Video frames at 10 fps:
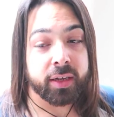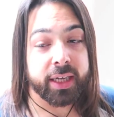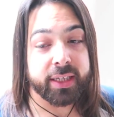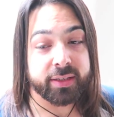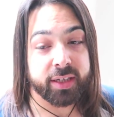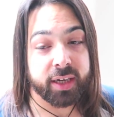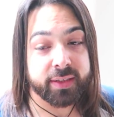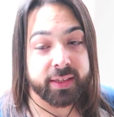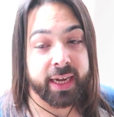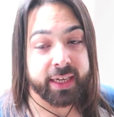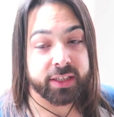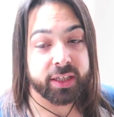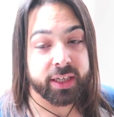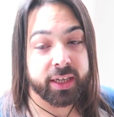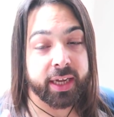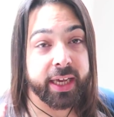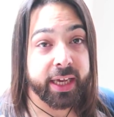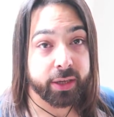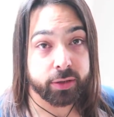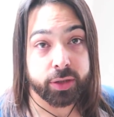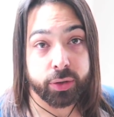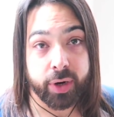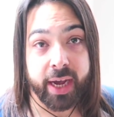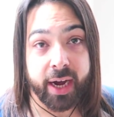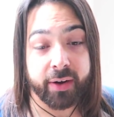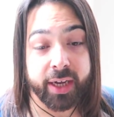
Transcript: it does actually heal your hair.